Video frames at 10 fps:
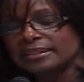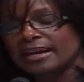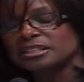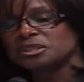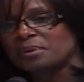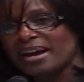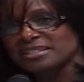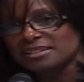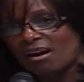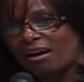and to
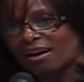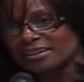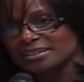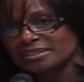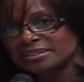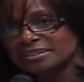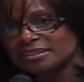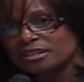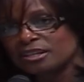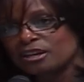ask God
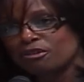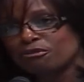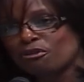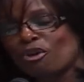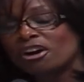for